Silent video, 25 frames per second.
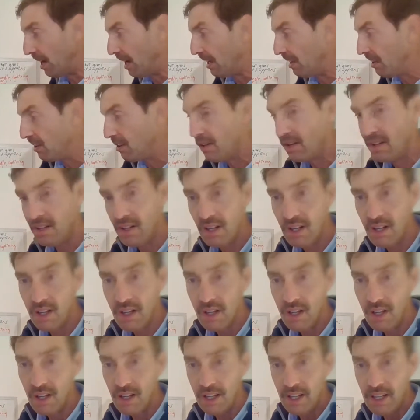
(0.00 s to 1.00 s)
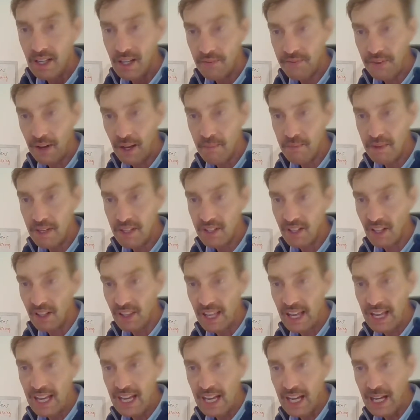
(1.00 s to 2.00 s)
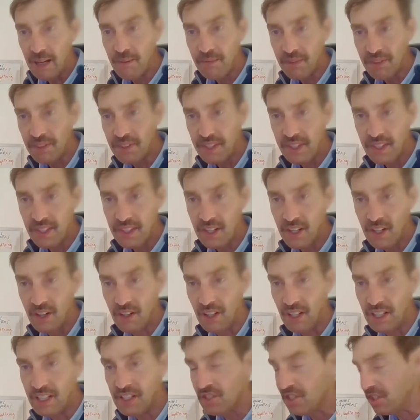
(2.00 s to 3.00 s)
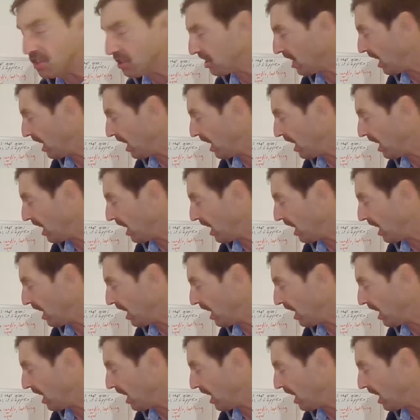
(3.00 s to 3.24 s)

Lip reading: I? If I'm in the lab, there, Lisa's